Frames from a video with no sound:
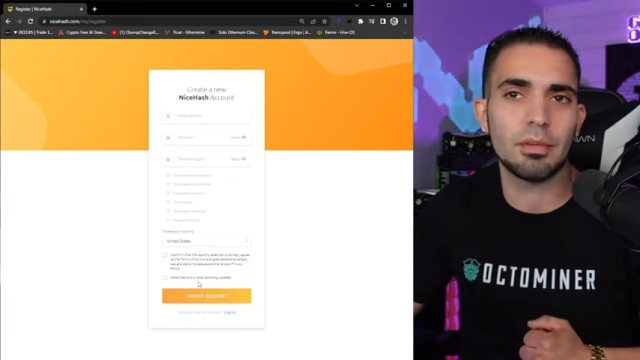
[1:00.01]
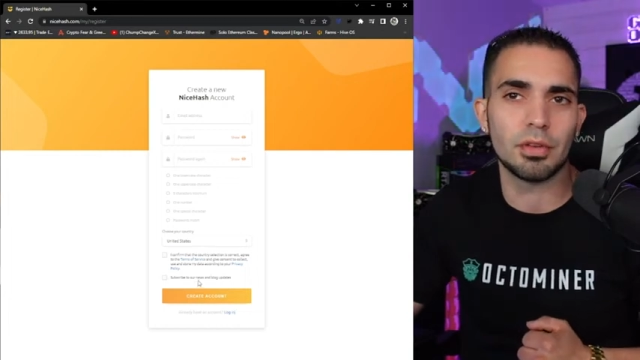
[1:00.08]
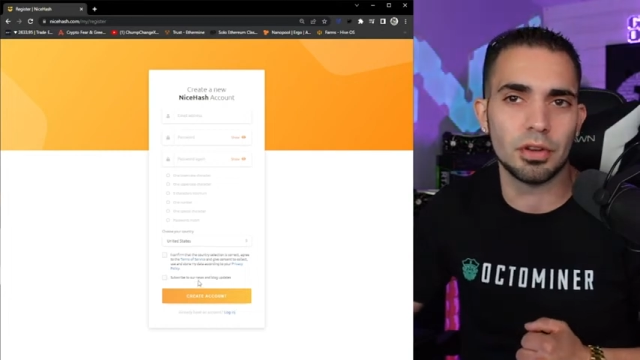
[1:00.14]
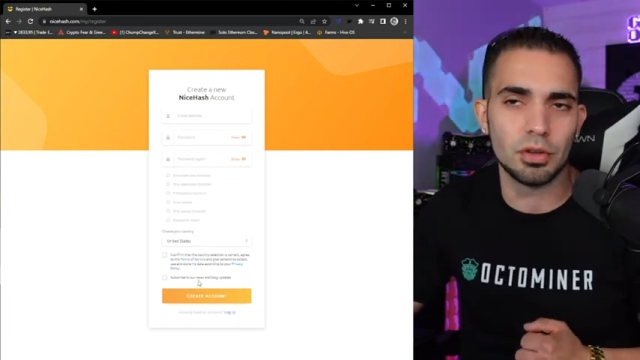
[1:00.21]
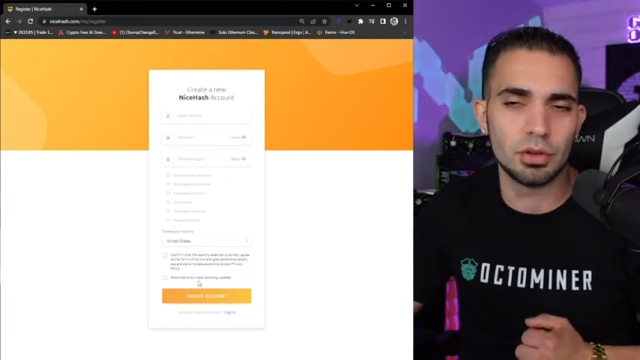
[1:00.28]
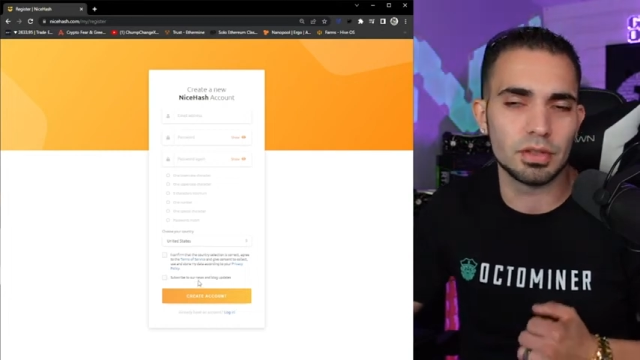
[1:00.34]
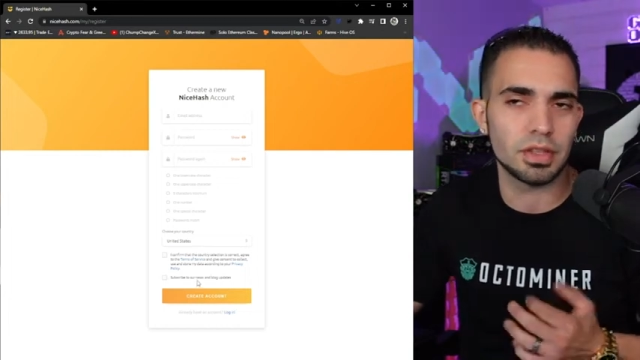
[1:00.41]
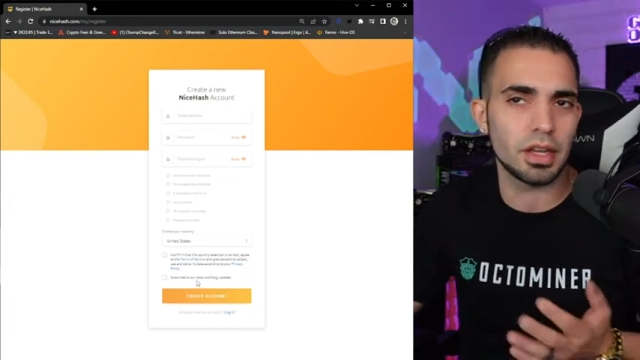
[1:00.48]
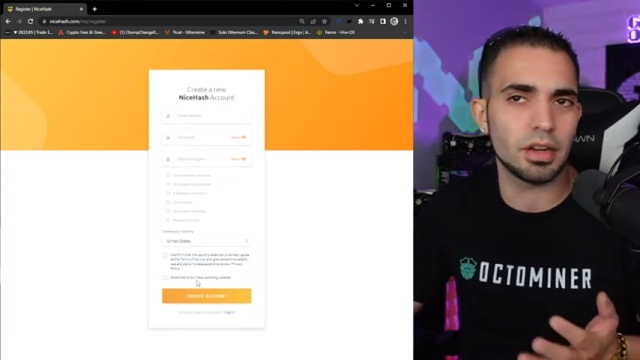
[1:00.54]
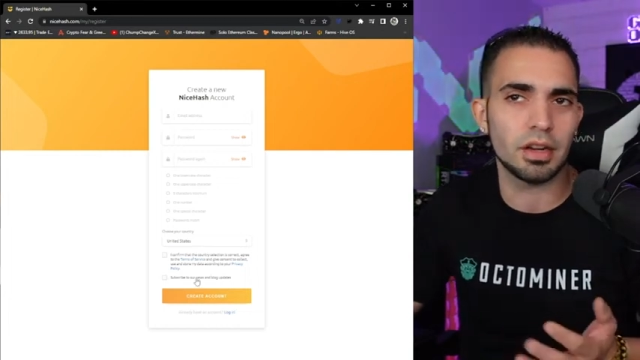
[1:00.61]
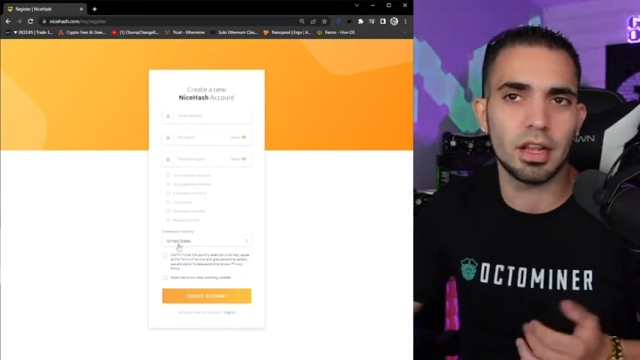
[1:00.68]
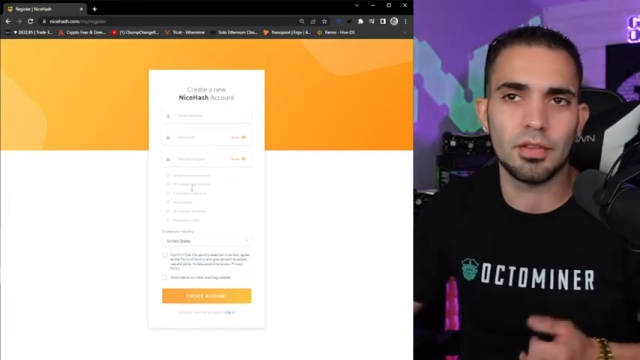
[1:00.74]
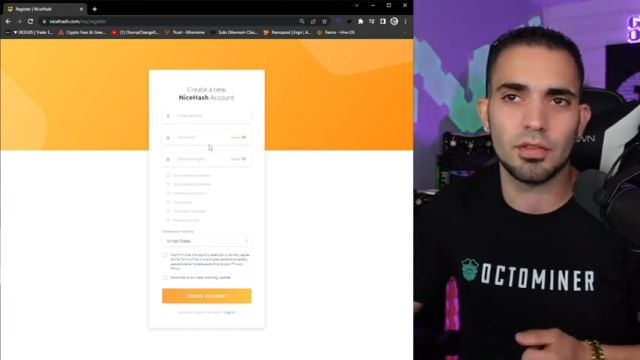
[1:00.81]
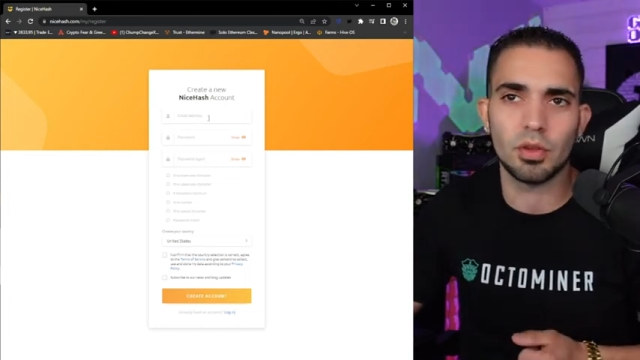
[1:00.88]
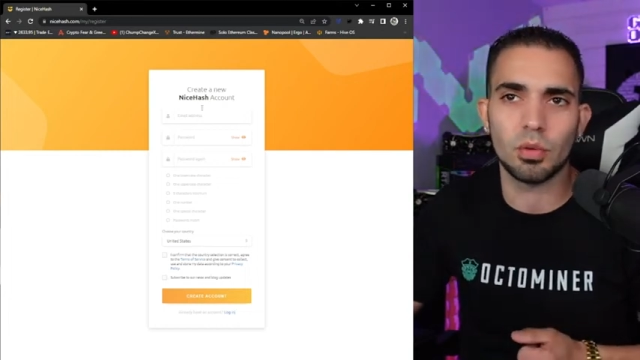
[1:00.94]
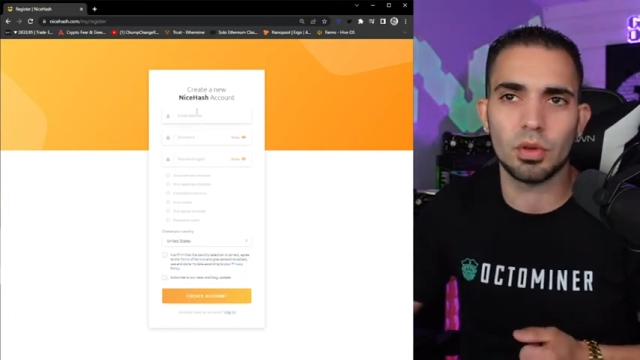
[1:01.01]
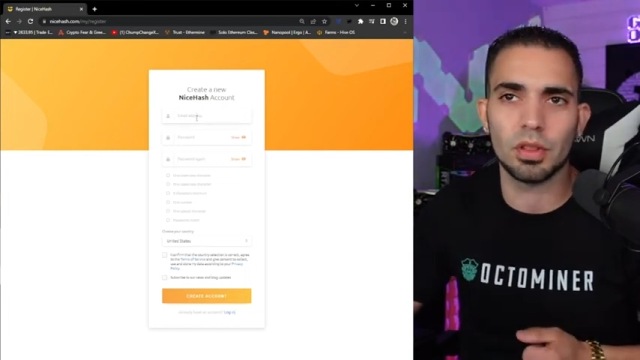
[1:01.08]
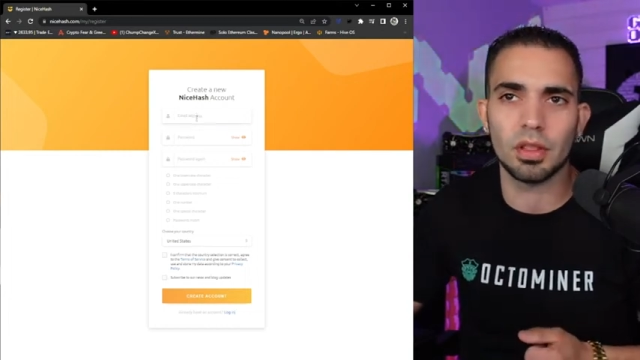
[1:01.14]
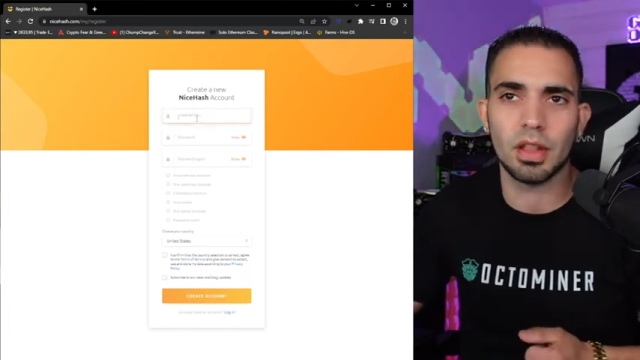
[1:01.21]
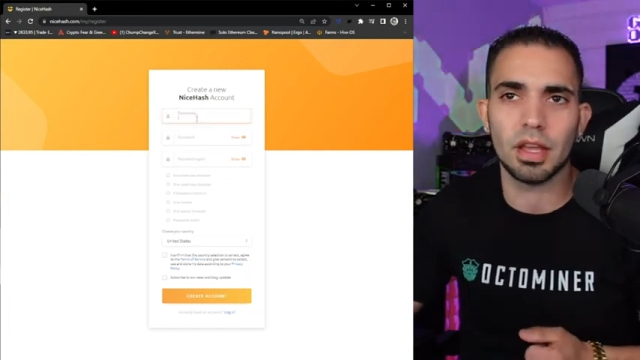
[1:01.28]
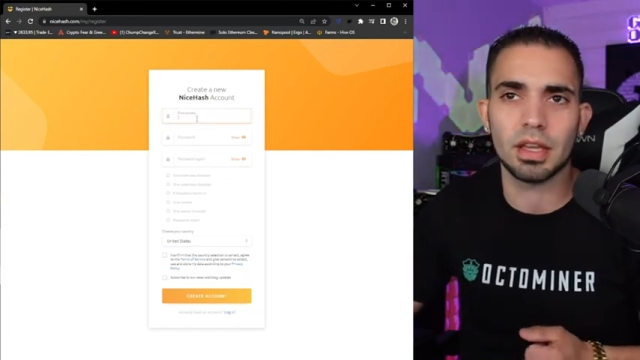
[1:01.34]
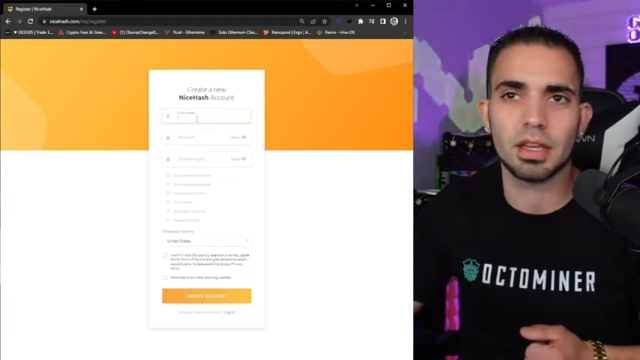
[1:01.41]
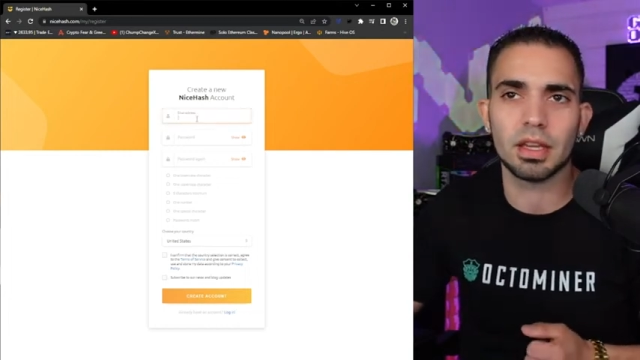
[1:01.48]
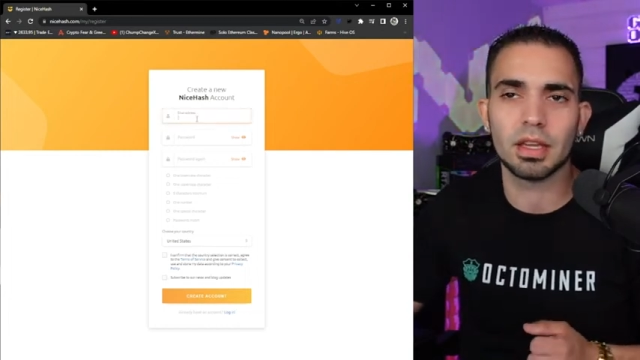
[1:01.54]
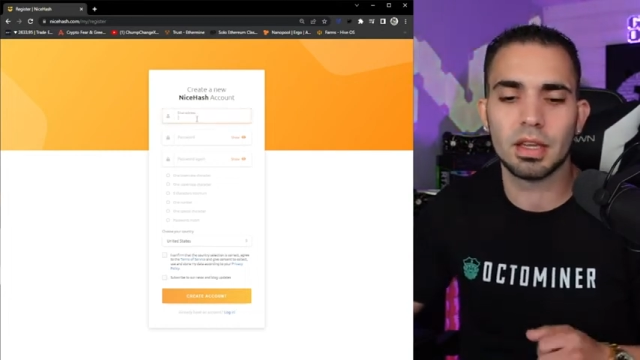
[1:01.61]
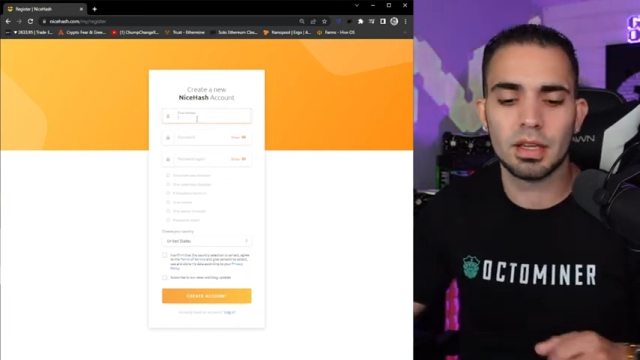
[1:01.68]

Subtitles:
for newsletter if you wouldn't like.